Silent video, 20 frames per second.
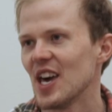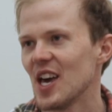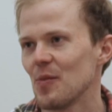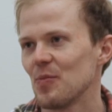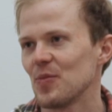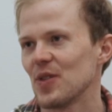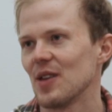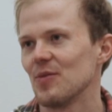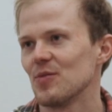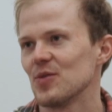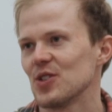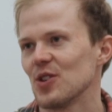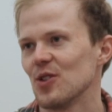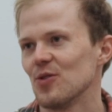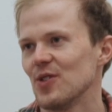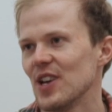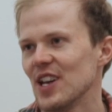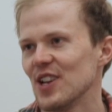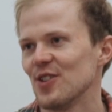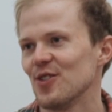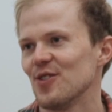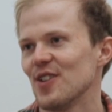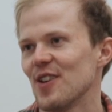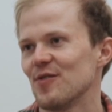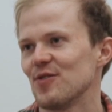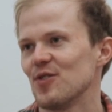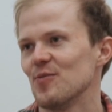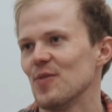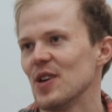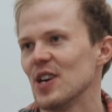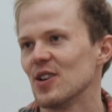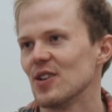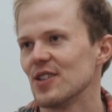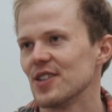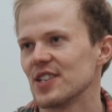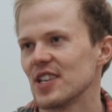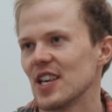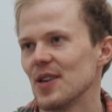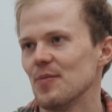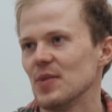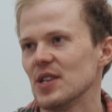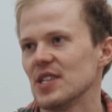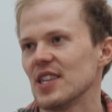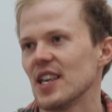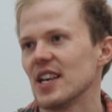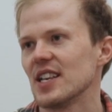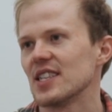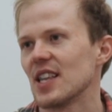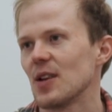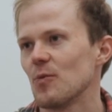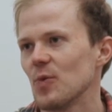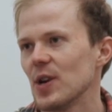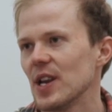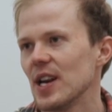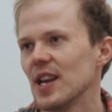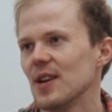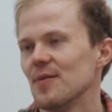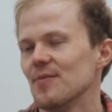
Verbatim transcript: help them so they don't have to make all the same mistakes that we